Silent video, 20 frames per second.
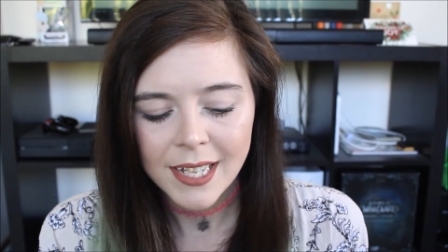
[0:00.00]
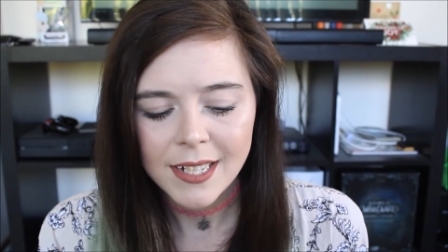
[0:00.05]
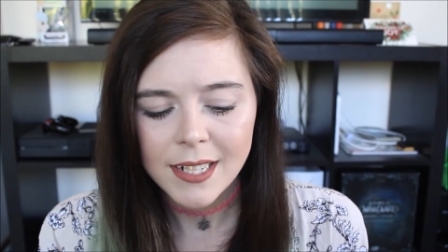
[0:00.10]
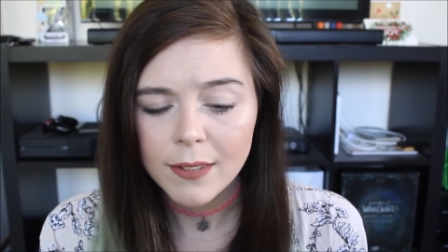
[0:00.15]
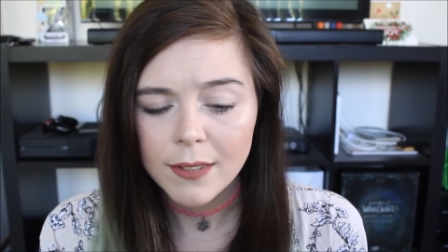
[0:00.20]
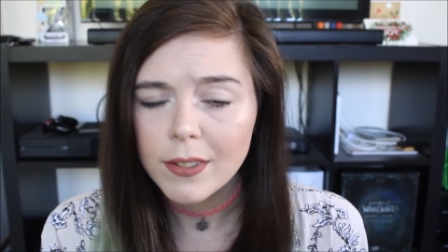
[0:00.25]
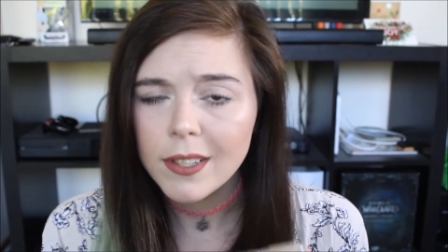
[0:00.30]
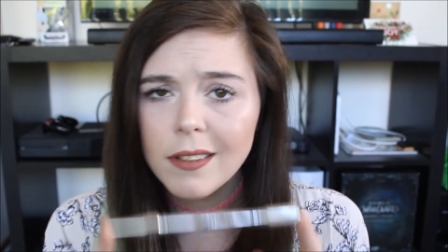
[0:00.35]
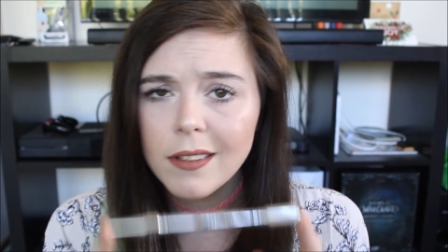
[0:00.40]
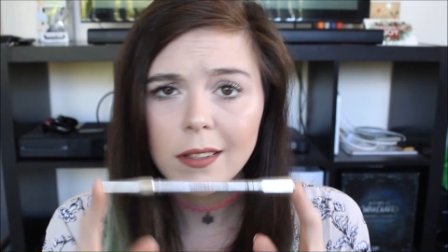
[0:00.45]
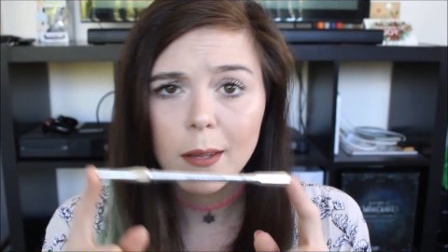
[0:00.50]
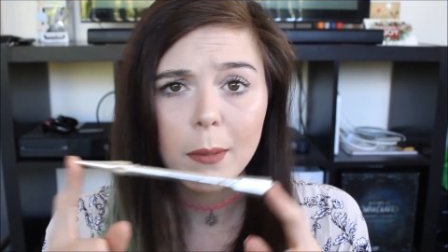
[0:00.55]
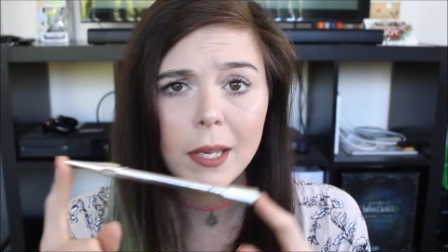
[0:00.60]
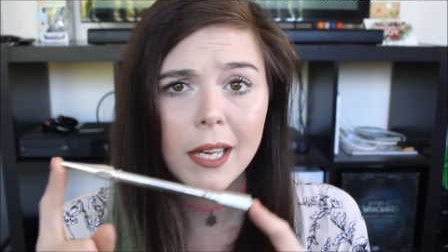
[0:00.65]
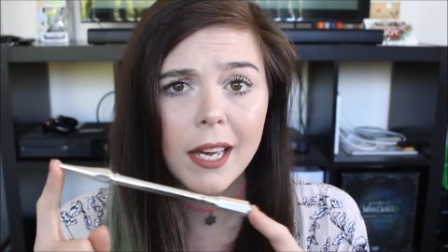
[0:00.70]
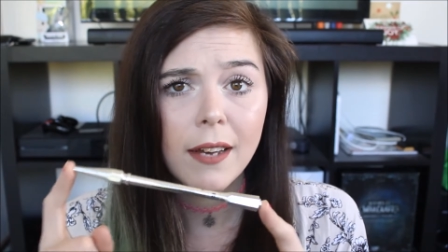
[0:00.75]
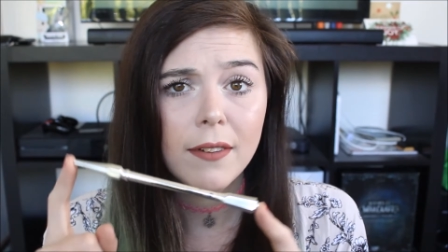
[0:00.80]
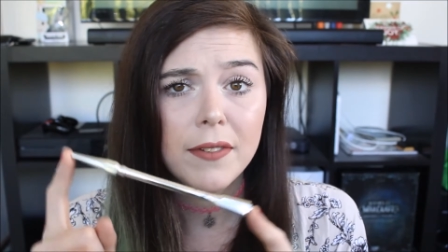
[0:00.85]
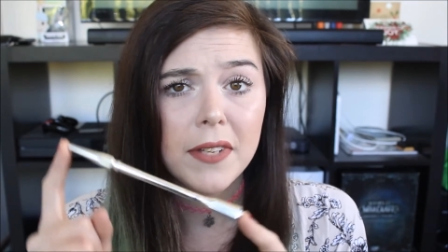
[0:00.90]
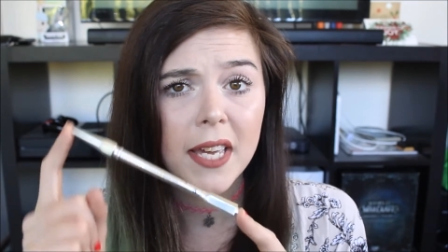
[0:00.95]
definitely something I
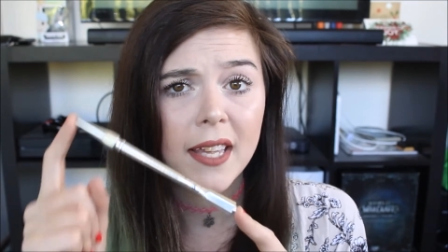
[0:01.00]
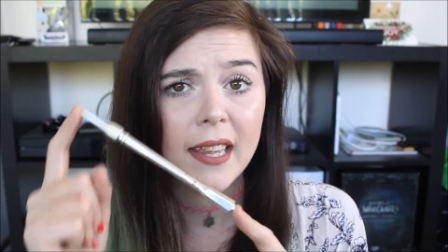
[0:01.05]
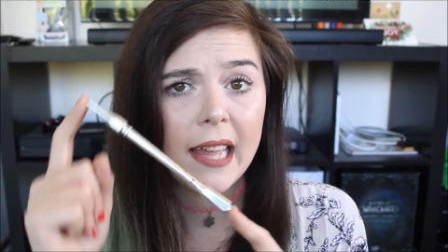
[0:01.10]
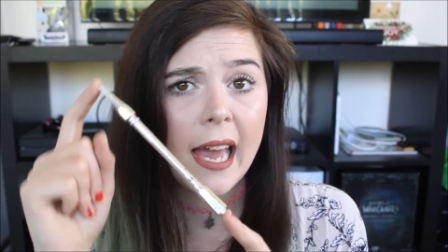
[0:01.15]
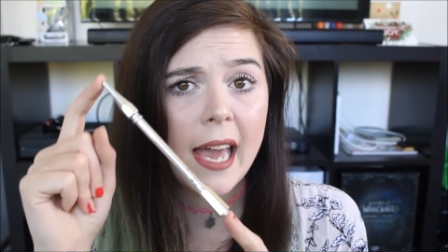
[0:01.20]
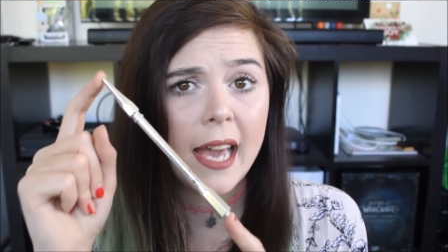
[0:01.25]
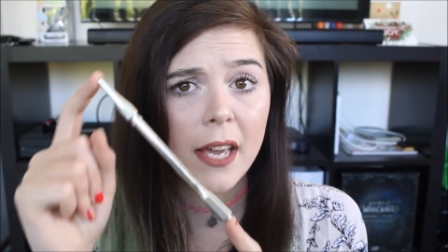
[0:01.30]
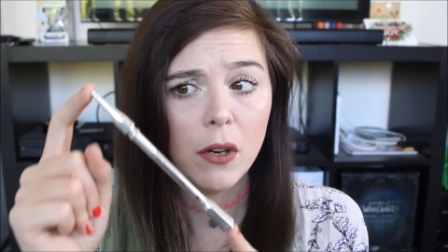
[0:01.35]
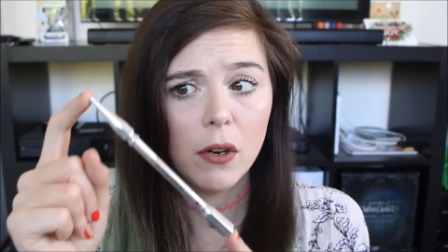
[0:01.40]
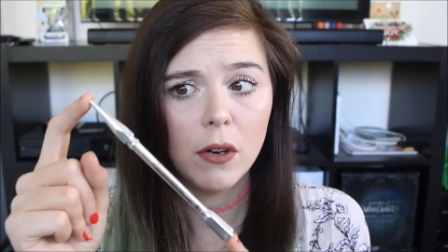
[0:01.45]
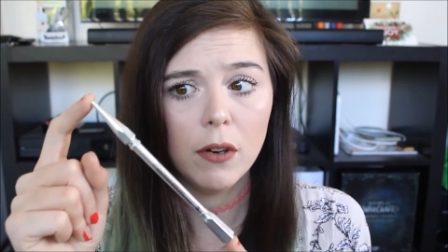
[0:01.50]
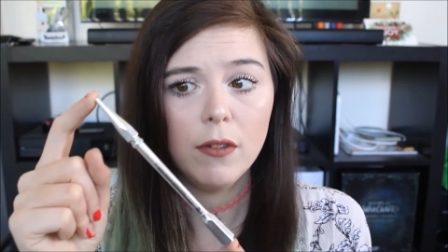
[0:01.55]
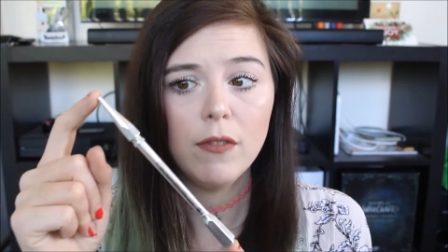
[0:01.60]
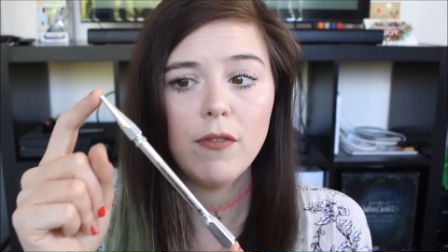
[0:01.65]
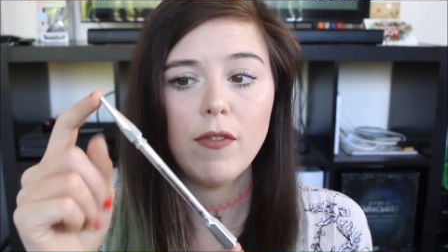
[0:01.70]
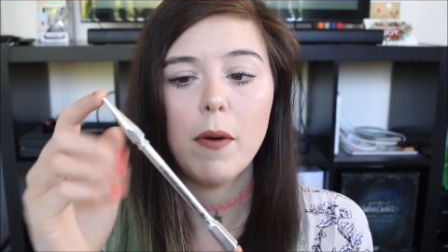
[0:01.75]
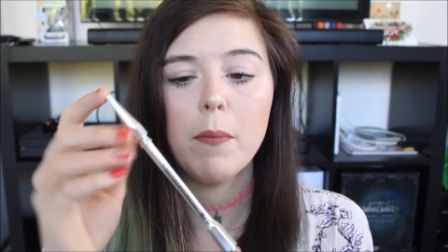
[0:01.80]
have to get the hang of,